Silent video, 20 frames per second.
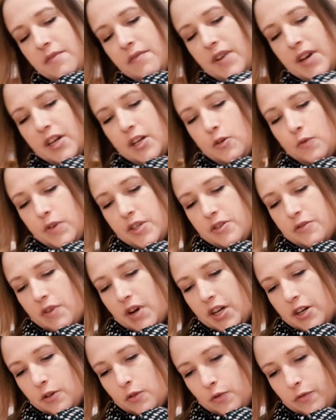I can always
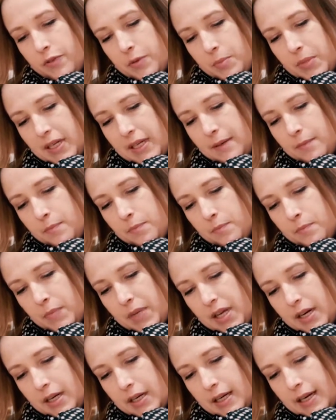round it off a bit
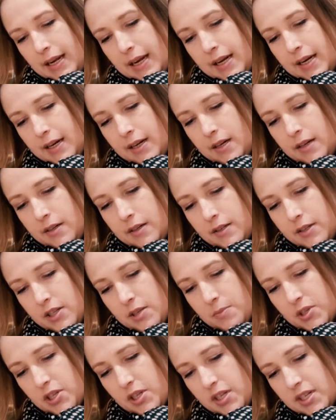better later. So I'm
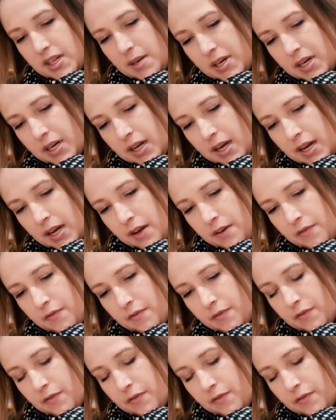just going to take a knife,